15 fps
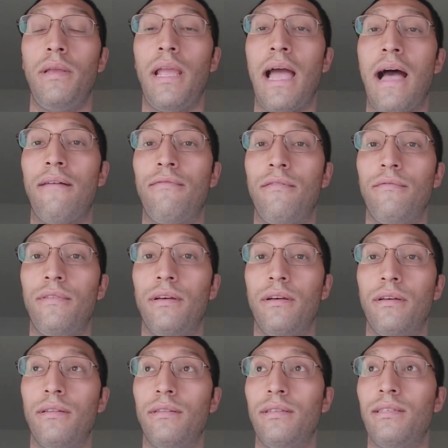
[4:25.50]
behalf of
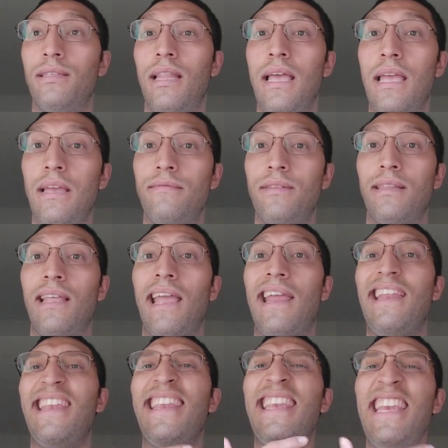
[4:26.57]
the slaves, that they
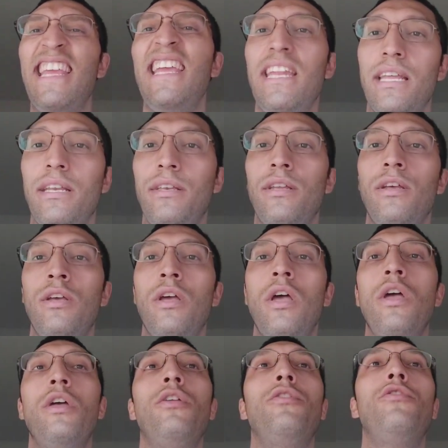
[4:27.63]
needed
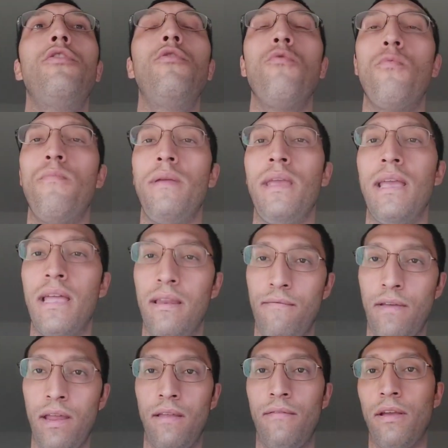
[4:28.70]
to be
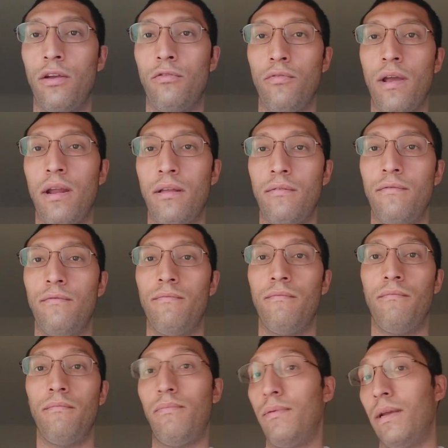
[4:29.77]
innovative and creative,
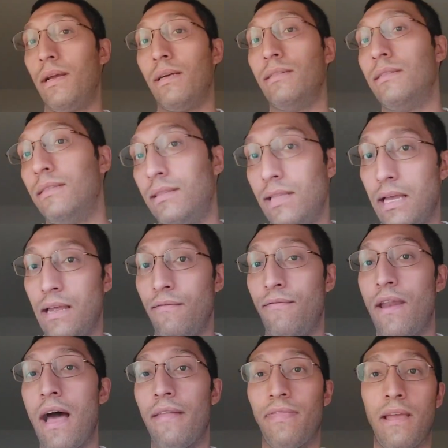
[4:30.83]
because
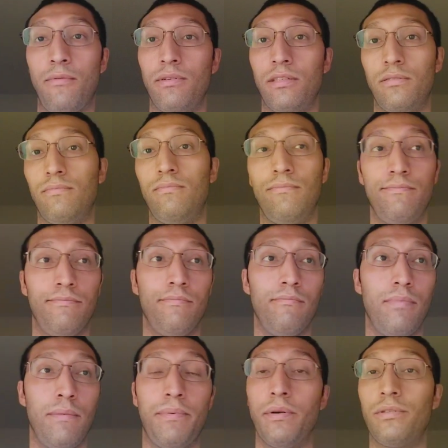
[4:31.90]
if not, they would just
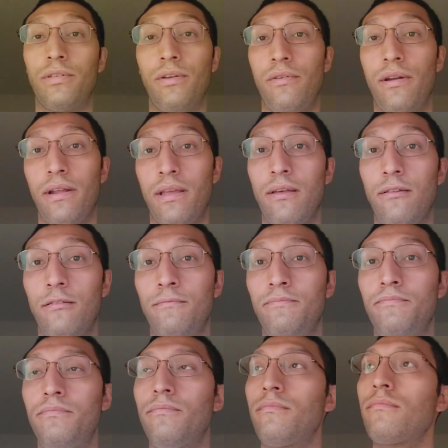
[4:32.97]
be persecuted and killed.
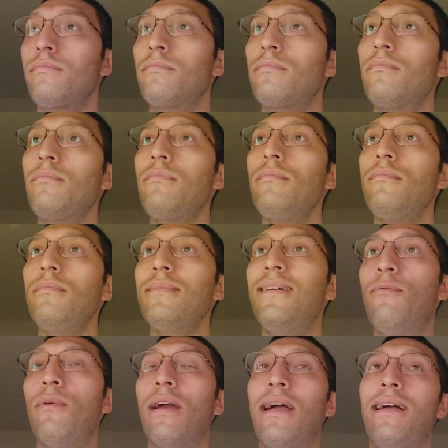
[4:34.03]

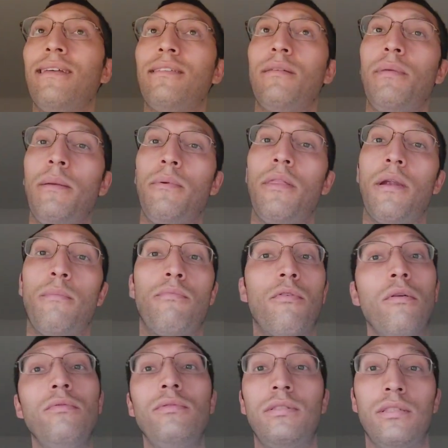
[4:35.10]
Whereas the people that are
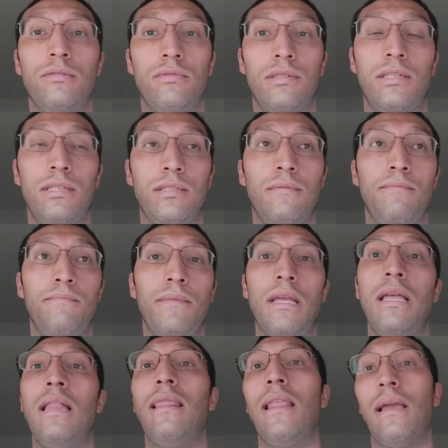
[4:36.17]
pro-syncretism,
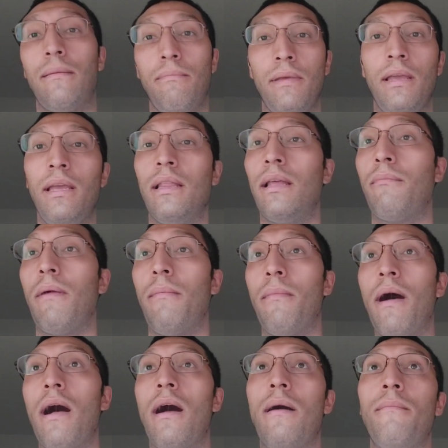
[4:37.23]
like me, like my
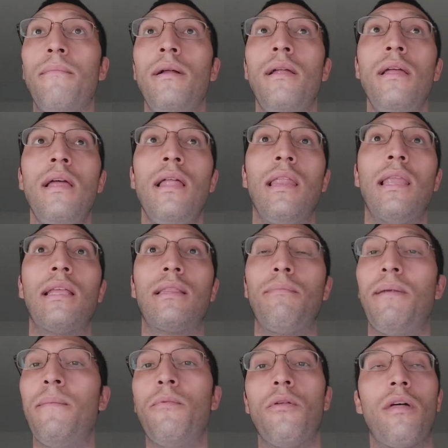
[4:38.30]
mom, like the
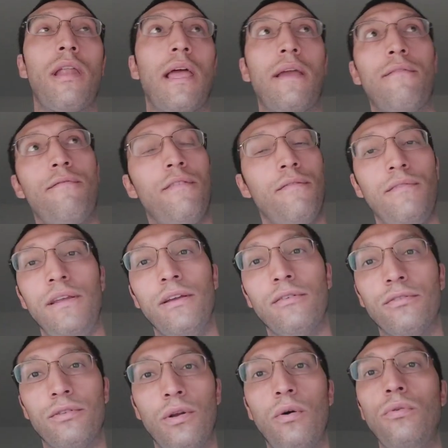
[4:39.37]
people that are like 50
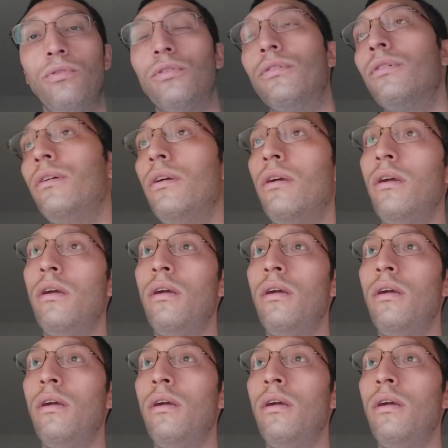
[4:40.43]
years and older,